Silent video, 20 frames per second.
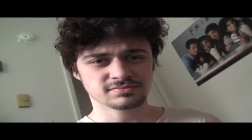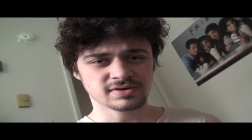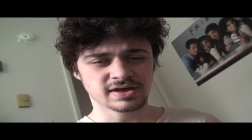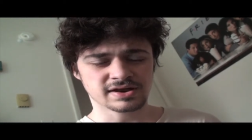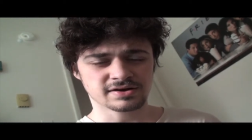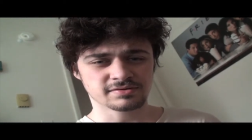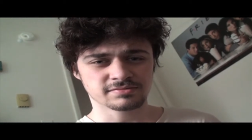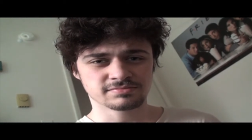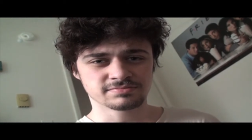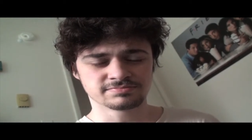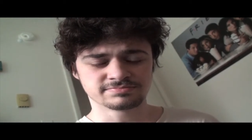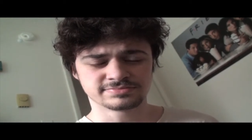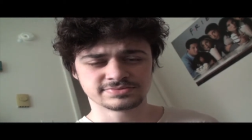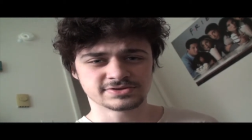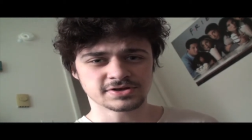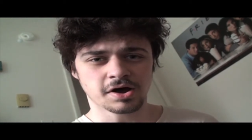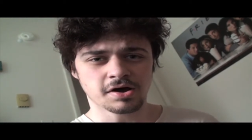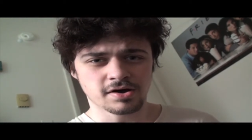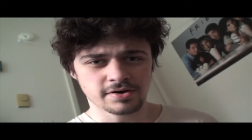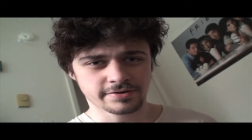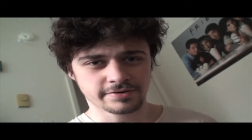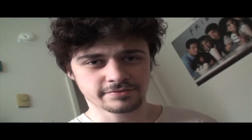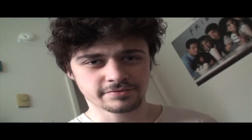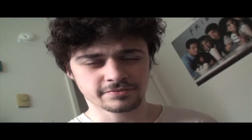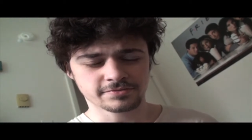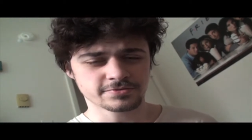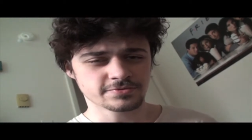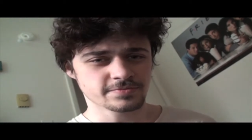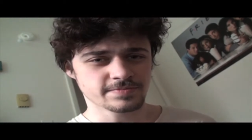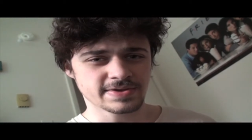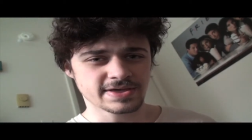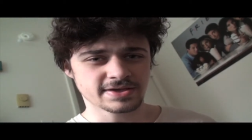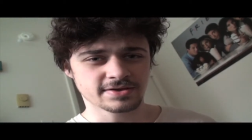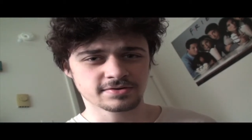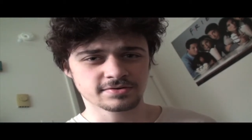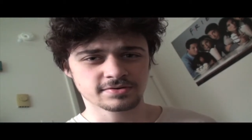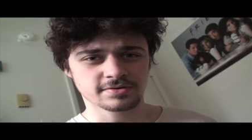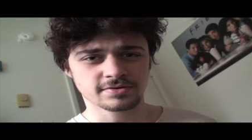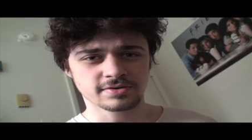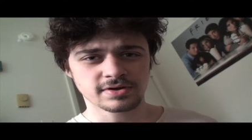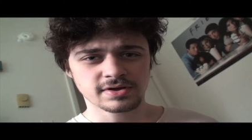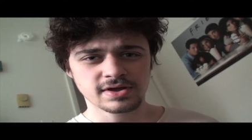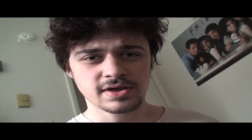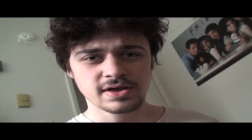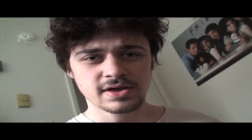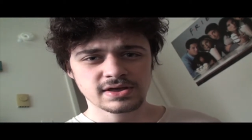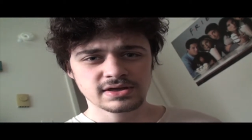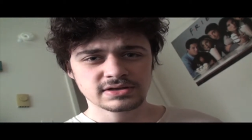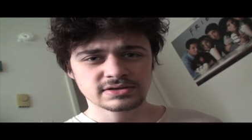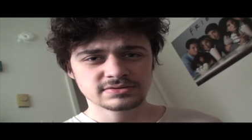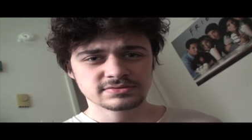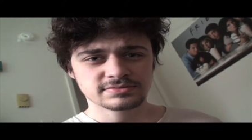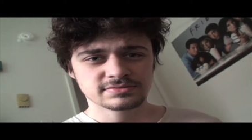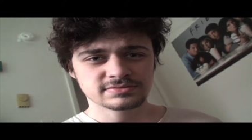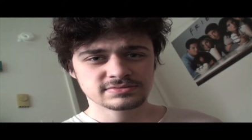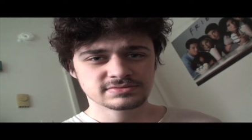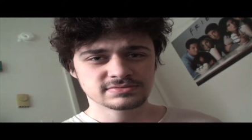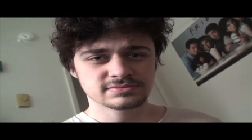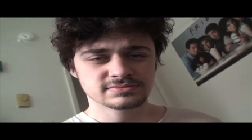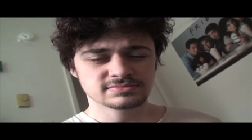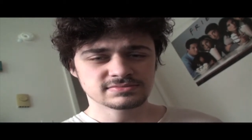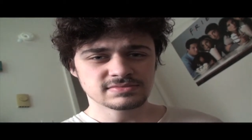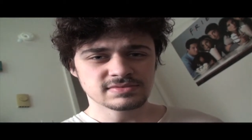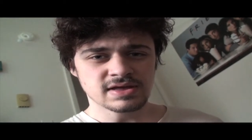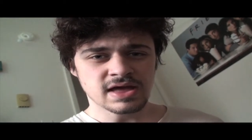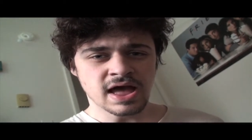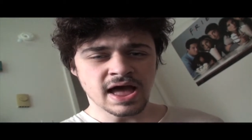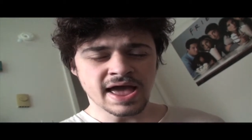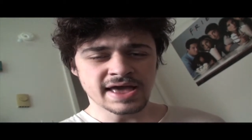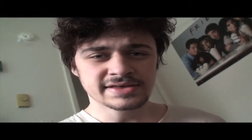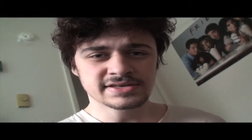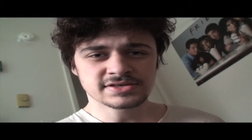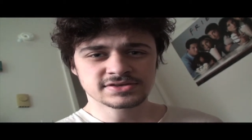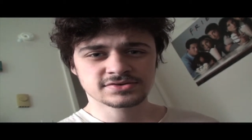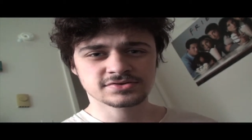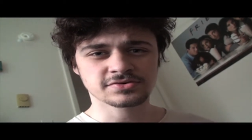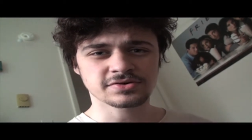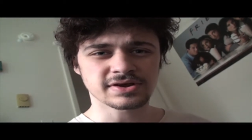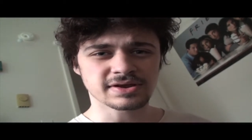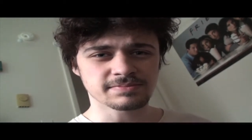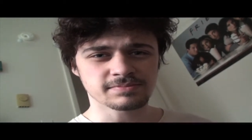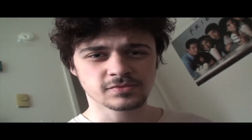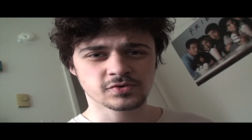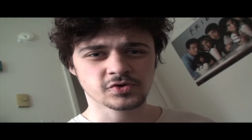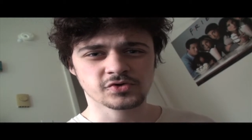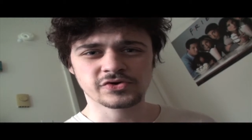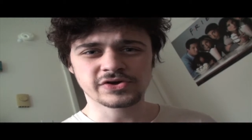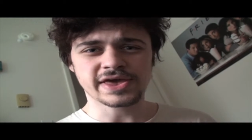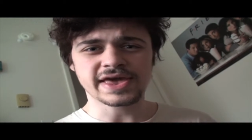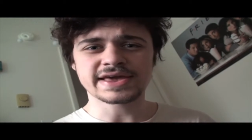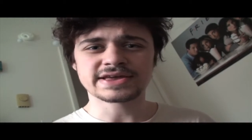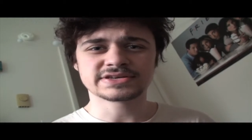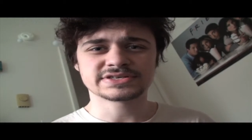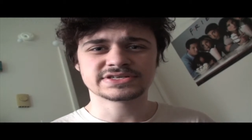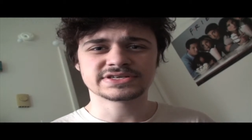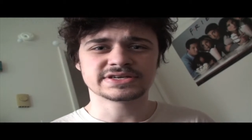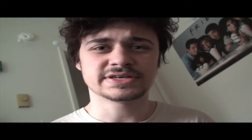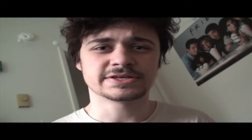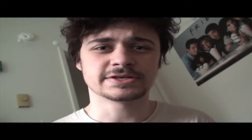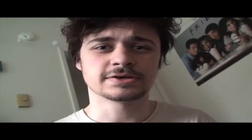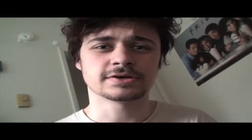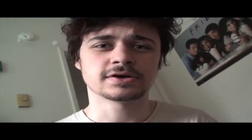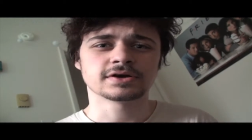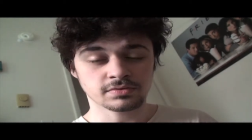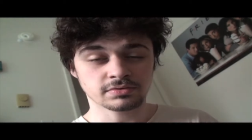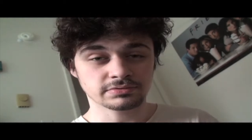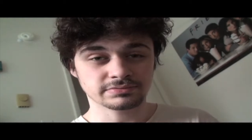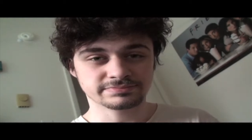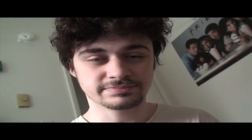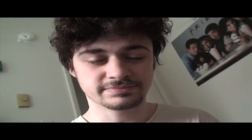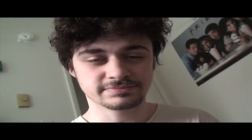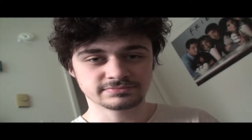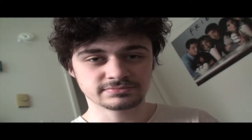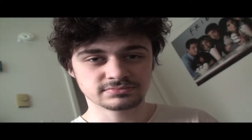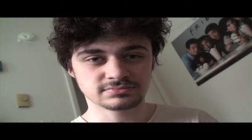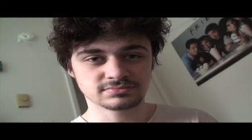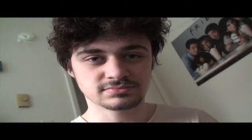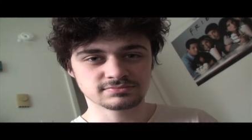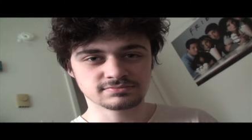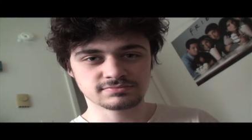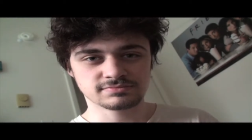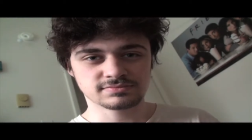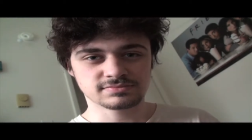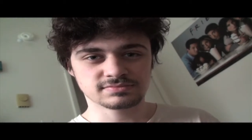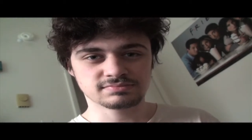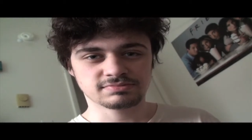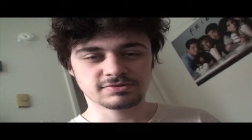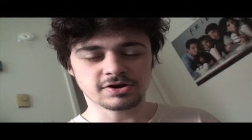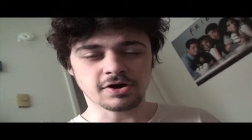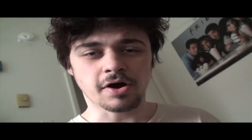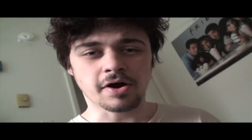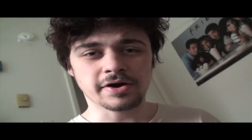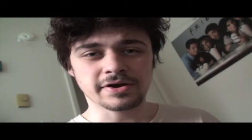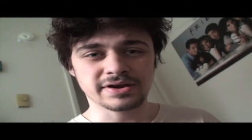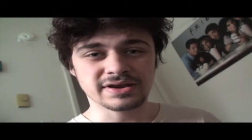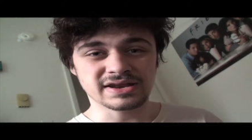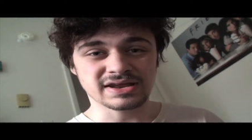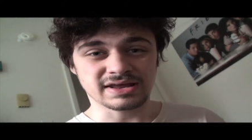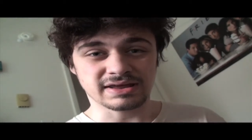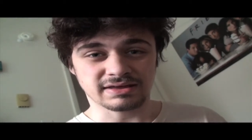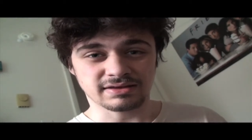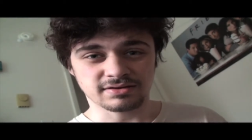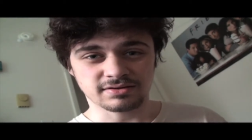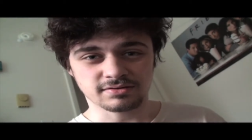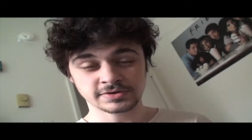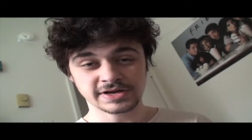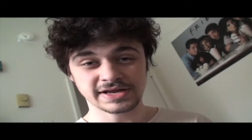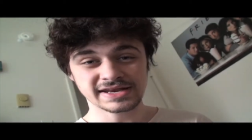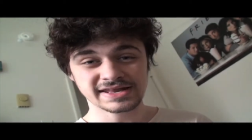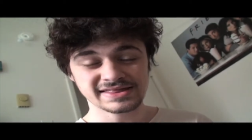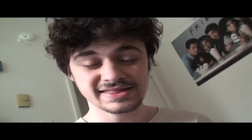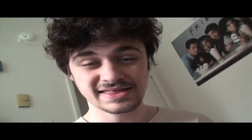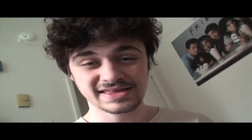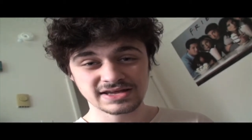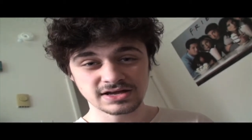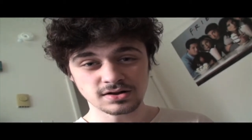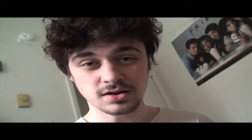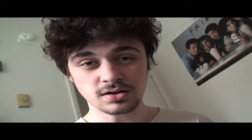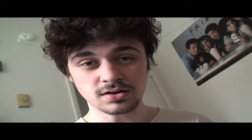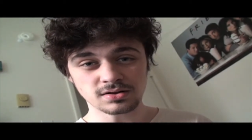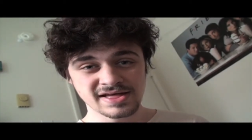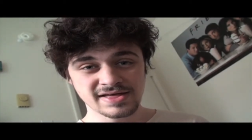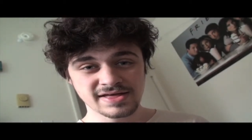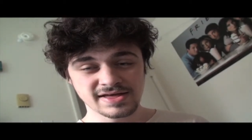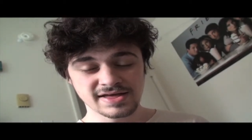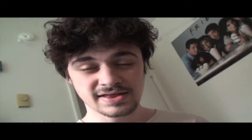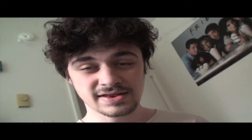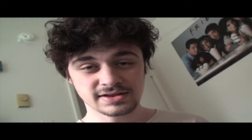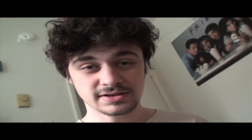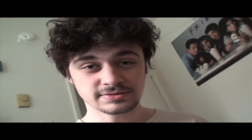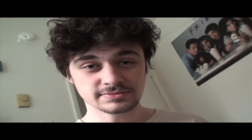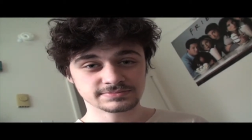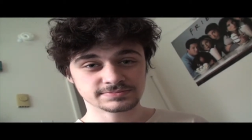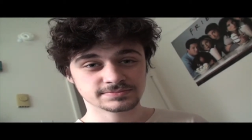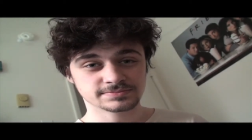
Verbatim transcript: know, dog grooming or ice cream creation or gardening or anything at all. And